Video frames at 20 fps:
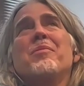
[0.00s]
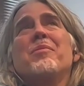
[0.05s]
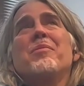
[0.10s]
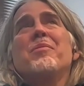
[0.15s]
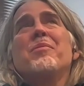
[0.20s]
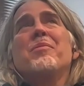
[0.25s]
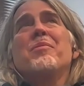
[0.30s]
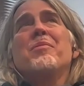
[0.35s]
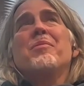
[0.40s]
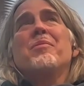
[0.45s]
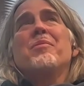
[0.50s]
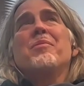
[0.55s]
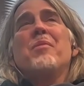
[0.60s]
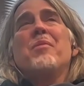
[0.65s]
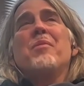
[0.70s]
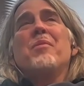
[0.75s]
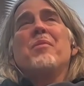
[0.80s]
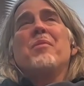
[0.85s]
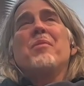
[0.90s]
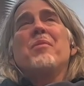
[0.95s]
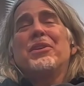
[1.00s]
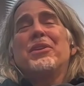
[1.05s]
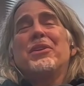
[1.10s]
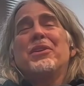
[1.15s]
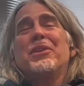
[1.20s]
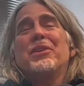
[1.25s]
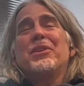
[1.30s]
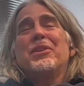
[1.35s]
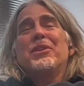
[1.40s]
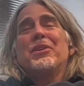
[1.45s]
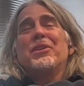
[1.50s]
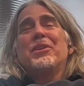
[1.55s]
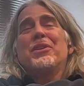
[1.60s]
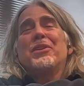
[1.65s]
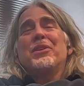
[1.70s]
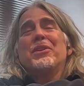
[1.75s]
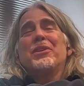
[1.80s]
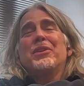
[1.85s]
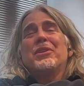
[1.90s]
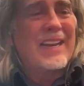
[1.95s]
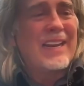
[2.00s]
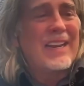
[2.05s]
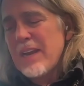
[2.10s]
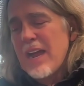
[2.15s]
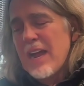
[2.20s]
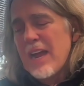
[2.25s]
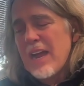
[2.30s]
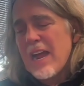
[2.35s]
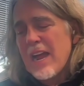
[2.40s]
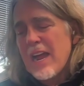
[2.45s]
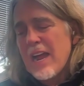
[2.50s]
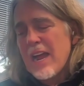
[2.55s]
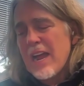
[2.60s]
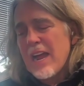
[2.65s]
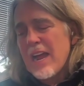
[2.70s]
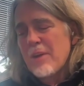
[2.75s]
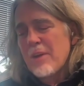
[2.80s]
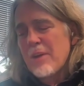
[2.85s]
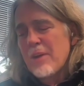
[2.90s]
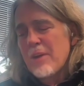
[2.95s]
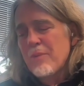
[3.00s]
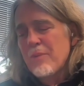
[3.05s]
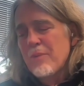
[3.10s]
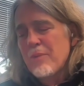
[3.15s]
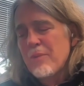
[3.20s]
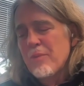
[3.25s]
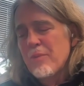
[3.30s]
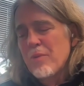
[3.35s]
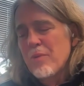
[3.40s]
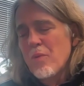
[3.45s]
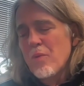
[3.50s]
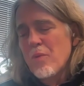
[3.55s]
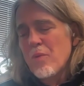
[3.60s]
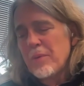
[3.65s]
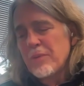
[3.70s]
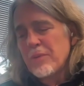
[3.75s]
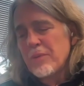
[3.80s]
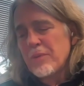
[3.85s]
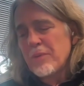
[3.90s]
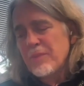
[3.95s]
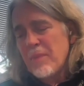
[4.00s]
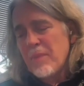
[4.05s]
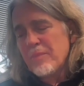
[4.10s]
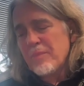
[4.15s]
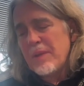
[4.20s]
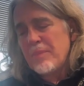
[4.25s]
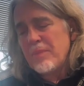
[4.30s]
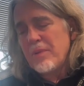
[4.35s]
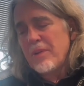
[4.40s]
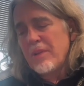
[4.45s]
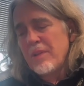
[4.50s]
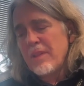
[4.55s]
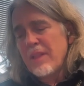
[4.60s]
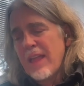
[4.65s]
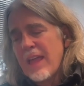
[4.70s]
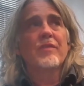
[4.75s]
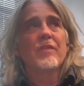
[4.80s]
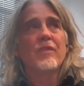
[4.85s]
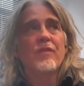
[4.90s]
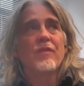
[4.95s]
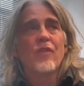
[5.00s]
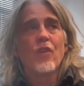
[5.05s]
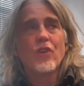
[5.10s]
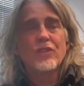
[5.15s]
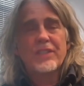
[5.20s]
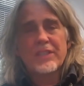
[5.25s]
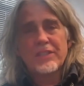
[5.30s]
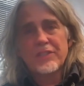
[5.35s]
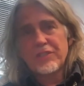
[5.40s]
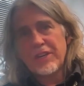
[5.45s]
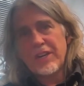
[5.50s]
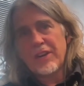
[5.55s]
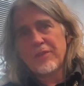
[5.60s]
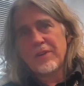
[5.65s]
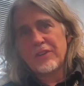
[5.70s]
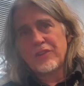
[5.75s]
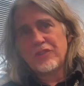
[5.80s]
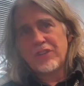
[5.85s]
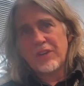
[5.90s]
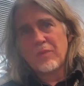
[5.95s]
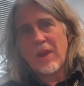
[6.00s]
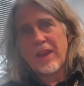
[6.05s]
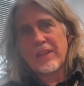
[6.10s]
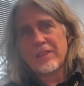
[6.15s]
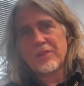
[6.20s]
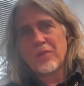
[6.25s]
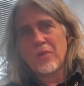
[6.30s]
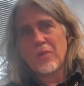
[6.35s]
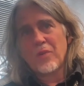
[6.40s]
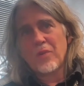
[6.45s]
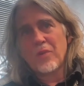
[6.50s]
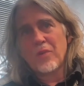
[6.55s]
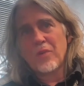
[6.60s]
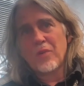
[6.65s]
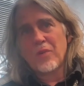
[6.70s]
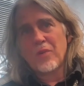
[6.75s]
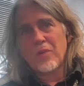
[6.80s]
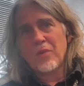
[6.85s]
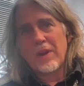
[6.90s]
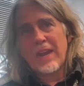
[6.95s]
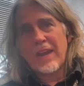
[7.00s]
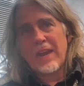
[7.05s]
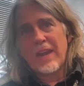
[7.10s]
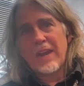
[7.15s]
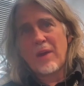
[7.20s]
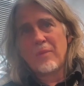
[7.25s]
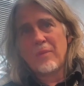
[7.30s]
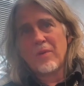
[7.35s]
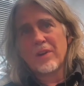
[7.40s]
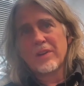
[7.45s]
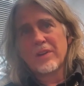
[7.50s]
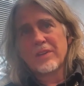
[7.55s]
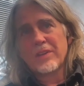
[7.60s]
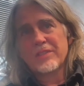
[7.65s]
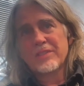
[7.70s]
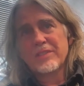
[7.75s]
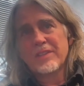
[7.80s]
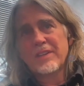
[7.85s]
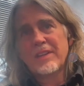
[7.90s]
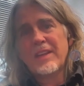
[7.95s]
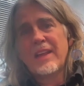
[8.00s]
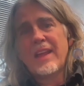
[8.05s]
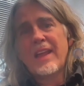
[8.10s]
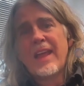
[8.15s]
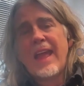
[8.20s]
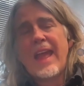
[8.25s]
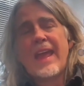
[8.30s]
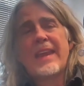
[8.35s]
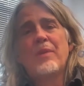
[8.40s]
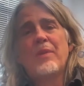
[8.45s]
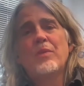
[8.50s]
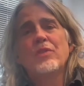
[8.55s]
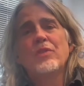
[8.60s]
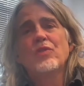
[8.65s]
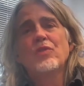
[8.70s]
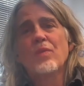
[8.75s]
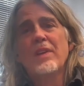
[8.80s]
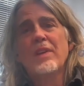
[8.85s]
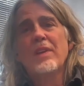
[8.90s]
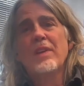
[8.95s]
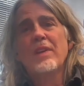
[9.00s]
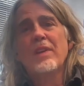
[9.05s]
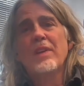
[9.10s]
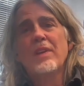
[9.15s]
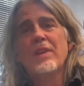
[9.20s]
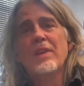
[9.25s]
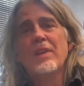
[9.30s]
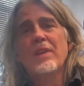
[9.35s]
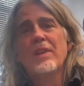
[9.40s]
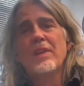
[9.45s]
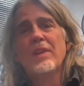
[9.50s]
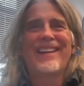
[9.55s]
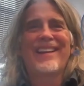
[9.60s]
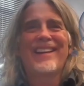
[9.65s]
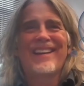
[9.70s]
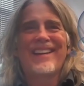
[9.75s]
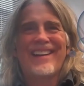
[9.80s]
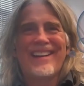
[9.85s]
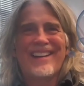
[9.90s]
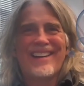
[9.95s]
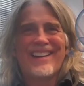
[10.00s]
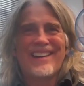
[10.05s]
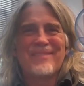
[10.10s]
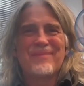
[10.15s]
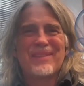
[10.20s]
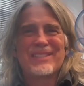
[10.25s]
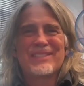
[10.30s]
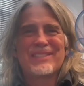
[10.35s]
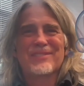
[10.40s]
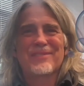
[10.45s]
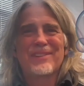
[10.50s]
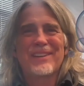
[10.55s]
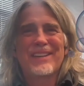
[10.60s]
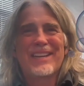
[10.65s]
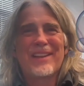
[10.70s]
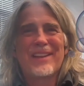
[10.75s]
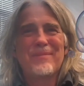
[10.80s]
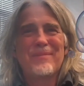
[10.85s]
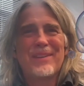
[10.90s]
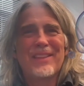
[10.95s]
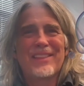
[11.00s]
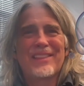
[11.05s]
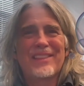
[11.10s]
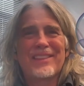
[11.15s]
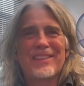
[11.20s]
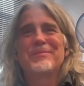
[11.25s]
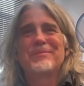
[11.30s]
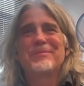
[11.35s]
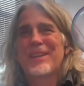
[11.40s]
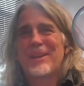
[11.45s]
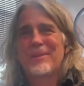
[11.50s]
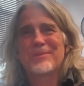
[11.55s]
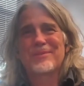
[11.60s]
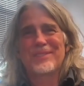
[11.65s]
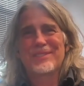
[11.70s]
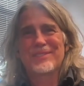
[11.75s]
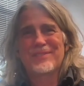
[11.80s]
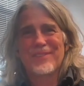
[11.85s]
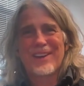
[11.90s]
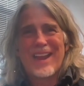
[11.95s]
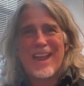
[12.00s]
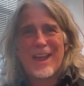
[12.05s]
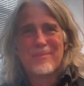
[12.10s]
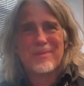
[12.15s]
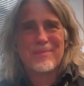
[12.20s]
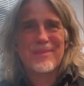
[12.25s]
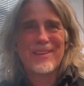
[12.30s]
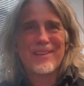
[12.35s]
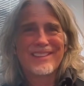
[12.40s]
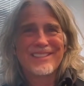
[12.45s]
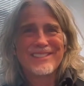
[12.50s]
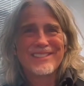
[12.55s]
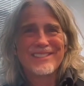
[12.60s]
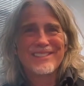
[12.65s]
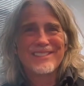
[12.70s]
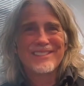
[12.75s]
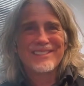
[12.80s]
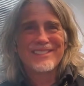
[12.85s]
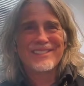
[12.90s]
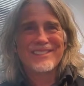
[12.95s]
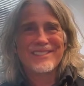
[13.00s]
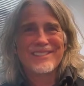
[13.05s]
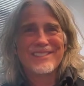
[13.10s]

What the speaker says: by training. Kimby and I were working with some other people, and we reverse engineering gene regulatory networks. And it was really, my screen gave me a thumbs up, so it's very happy about this too.